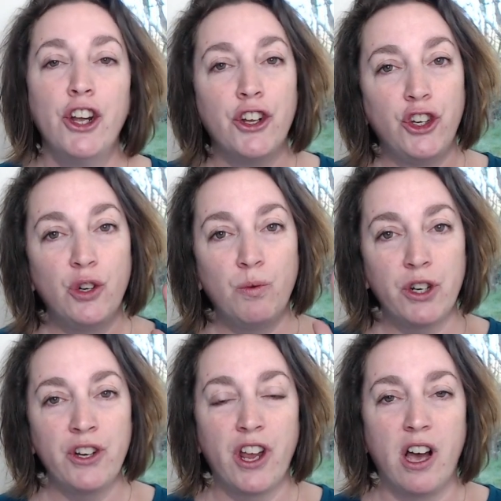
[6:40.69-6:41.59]
You
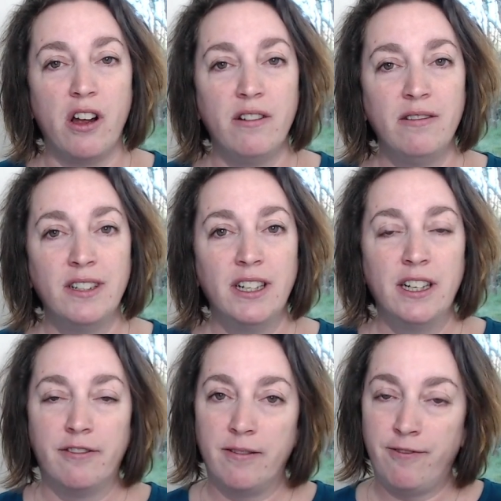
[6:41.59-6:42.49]
wouldn't go
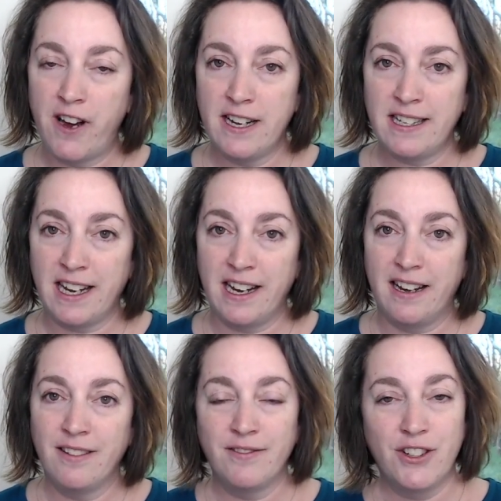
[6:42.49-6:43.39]
from first
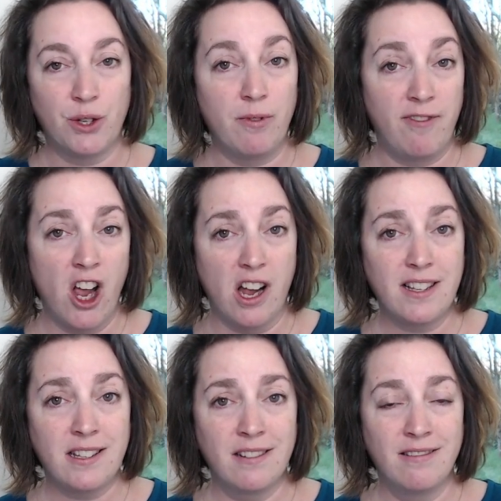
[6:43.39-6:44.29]
gear to
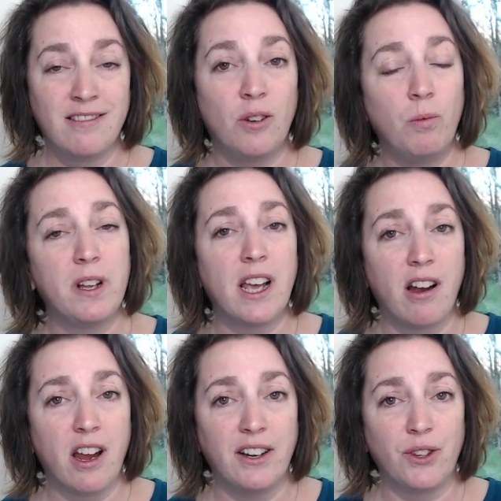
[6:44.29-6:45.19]
reverse without
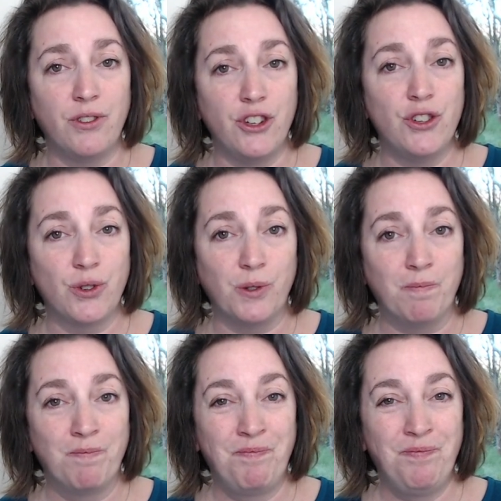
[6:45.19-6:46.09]
going through neutral.
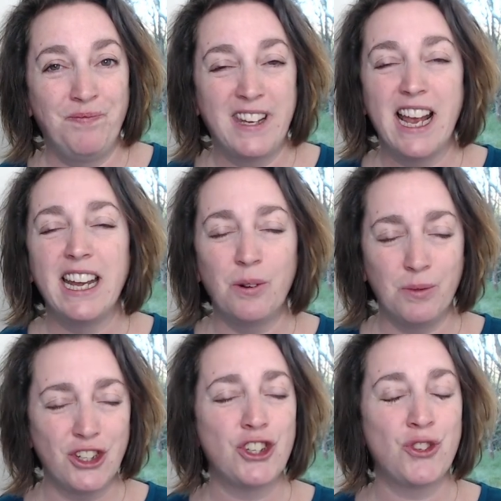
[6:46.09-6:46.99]
Yeah, it would
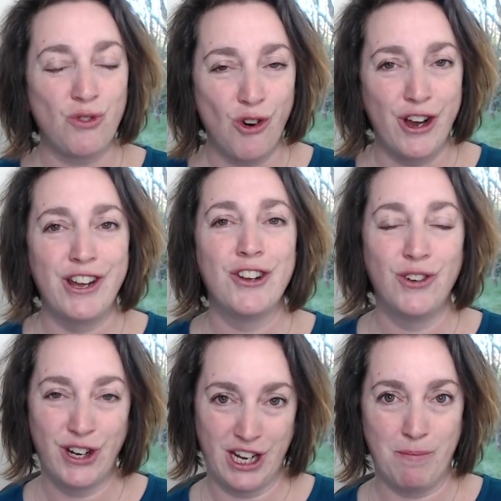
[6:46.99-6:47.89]
destroy your
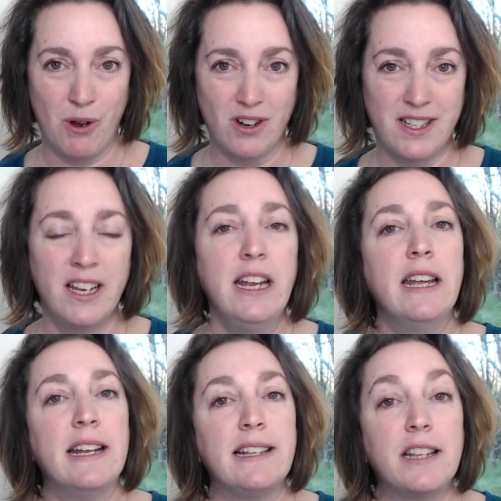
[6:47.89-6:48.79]
gearbox.
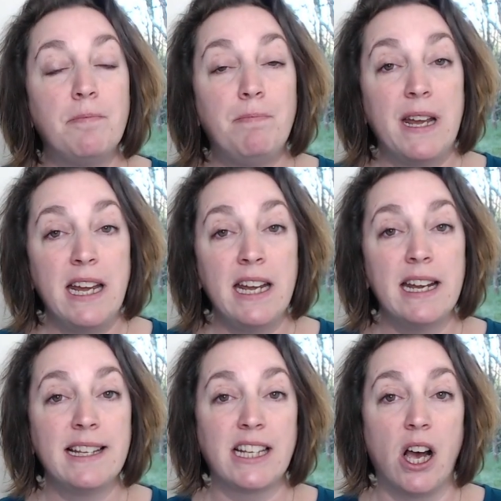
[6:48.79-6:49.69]
So the B
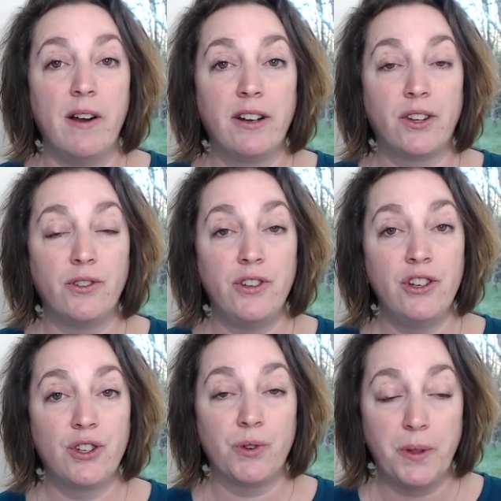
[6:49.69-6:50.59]
is going through
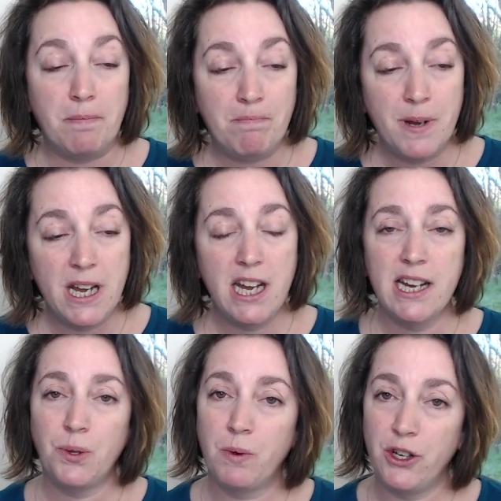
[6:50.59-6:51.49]
neutral. The B
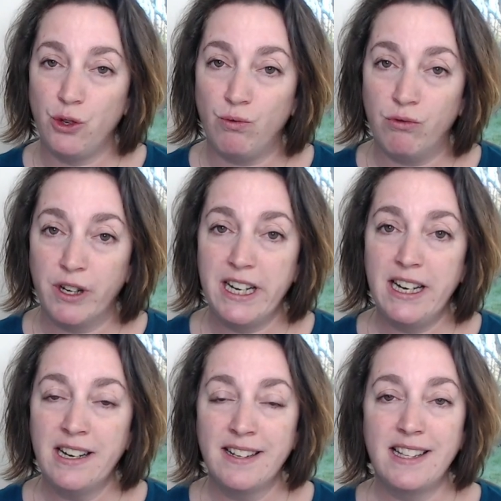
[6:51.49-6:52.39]
is where you
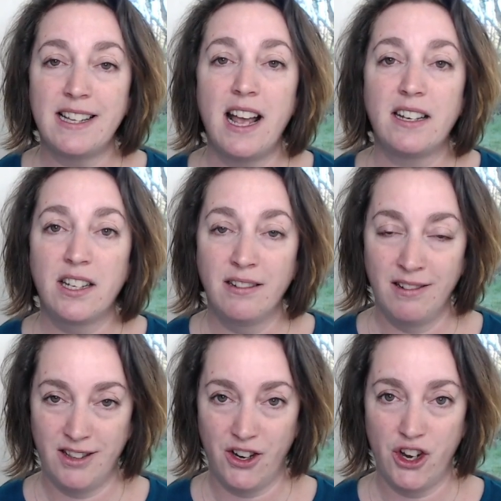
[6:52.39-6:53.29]
reset
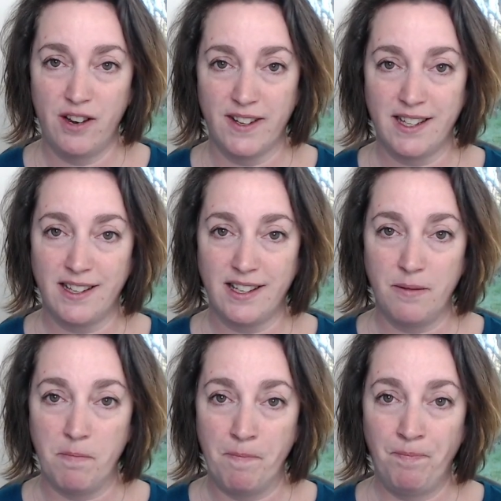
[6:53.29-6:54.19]
the nervous system.